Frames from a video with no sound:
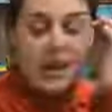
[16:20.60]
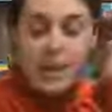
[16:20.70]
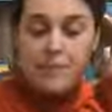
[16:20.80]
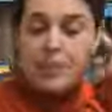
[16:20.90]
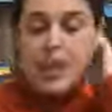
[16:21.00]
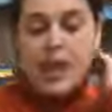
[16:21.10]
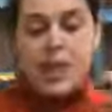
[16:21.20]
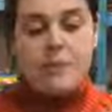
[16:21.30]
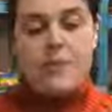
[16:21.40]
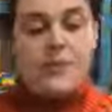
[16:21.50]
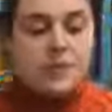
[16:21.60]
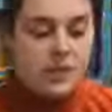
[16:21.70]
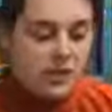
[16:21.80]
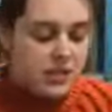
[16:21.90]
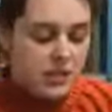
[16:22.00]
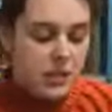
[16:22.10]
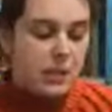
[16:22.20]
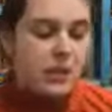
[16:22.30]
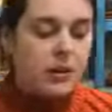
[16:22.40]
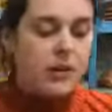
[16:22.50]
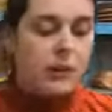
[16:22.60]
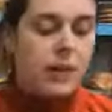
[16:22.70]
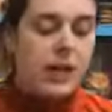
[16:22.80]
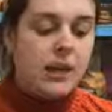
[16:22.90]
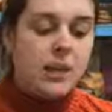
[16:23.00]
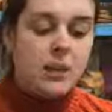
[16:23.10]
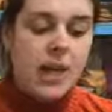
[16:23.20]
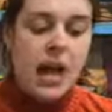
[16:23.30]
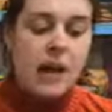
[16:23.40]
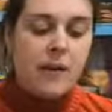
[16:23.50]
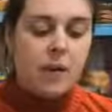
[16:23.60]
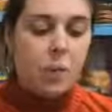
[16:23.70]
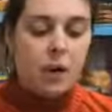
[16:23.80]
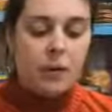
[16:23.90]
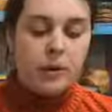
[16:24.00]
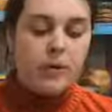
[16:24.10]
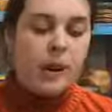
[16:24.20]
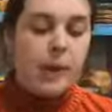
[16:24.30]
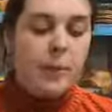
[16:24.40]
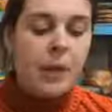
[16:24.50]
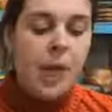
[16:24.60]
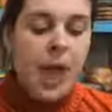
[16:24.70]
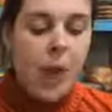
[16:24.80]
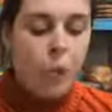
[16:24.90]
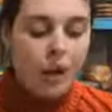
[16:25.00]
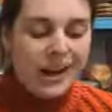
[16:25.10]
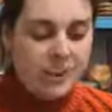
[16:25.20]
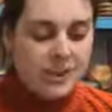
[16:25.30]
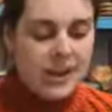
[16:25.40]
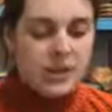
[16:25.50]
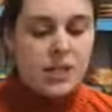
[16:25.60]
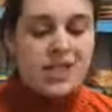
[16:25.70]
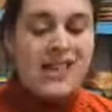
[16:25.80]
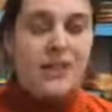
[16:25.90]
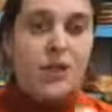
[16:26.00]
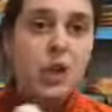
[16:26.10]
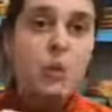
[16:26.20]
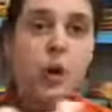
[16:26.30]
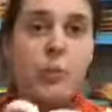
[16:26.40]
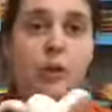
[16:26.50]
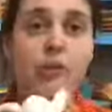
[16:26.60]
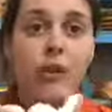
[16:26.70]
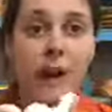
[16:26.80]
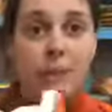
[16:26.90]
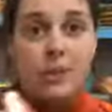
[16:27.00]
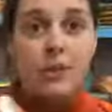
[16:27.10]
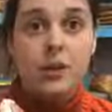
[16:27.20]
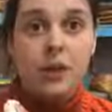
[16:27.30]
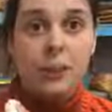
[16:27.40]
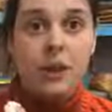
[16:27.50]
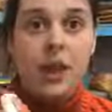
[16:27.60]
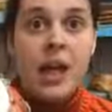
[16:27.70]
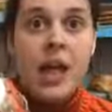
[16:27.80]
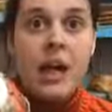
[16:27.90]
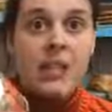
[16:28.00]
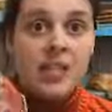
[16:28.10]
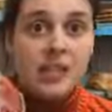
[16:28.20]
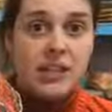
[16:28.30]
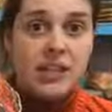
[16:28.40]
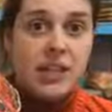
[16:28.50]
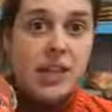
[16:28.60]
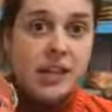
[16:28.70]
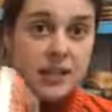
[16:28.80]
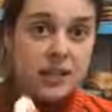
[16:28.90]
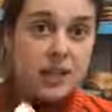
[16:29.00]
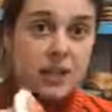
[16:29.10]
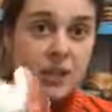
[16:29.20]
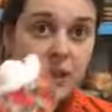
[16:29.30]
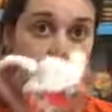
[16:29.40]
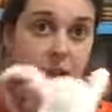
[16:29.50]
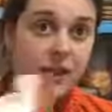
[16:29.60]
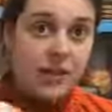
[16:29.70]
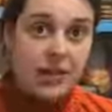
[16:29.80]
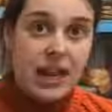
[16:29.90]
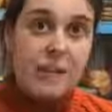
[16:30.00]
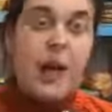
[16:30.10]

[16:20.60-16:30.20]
Yep. So similar to the flip again. So you have the waterproof wrap, and what I would tend to do is have 2 waterproof wraps on the go, and change the insert every time.